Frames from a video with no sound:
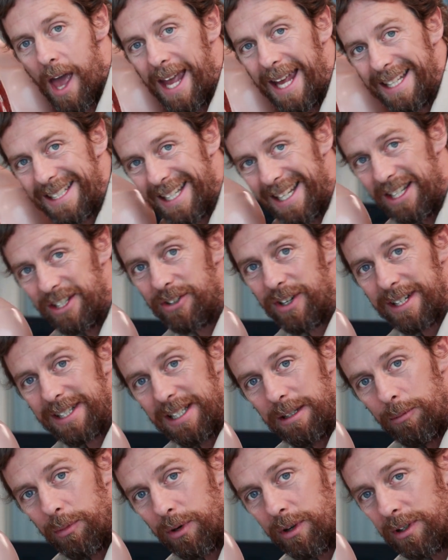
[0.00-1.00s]
It's
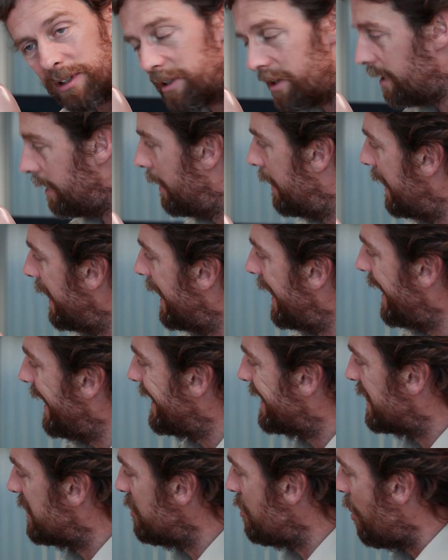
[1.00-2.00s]
interesting because look,
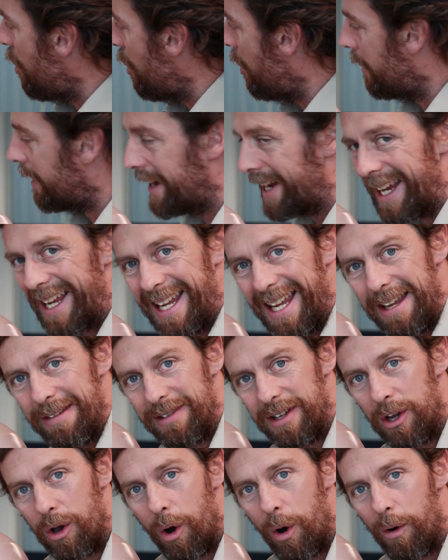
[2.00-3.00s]
it's not
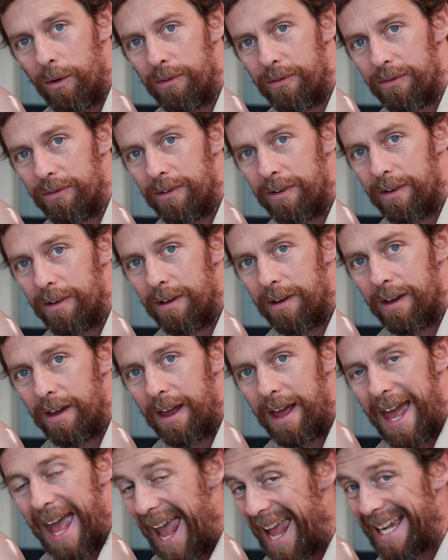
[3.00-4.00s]
giving off
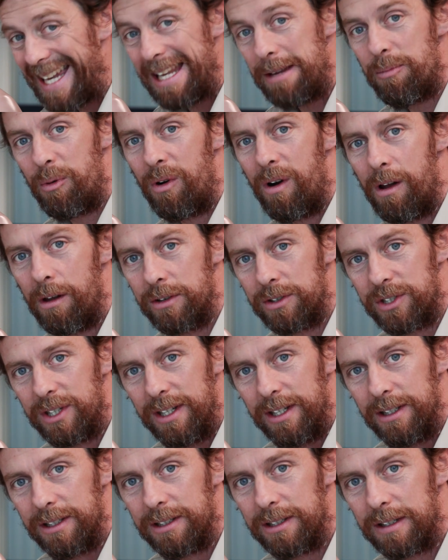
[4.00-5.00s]
any
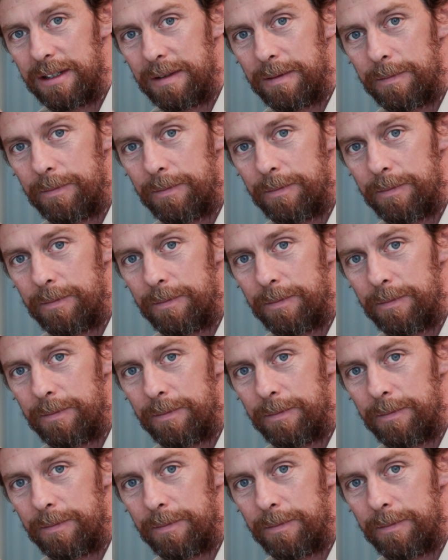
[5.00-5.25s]
branches.